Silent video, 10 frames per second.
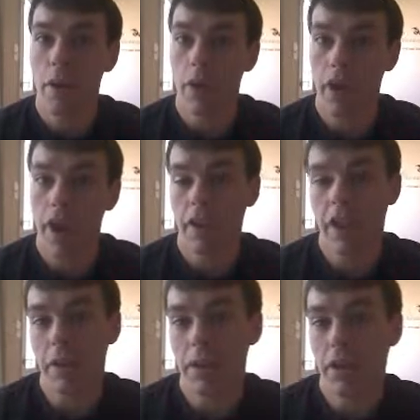I'm going to add a
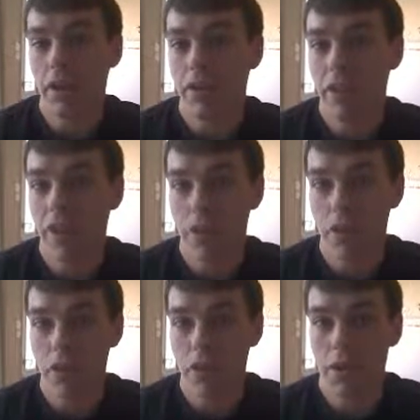link below this
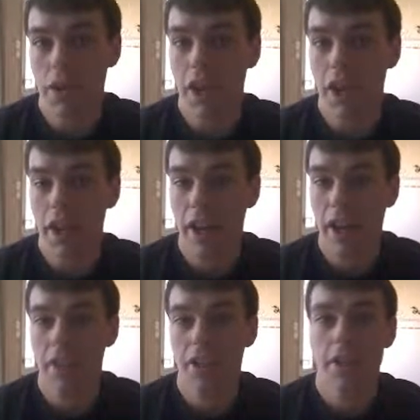video so you can check it
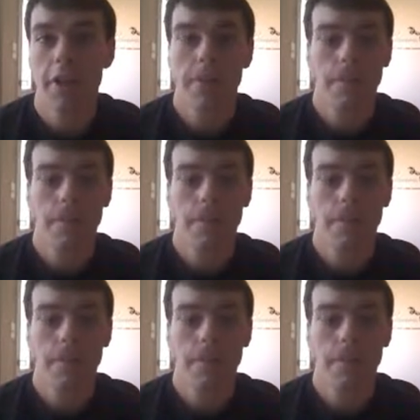out.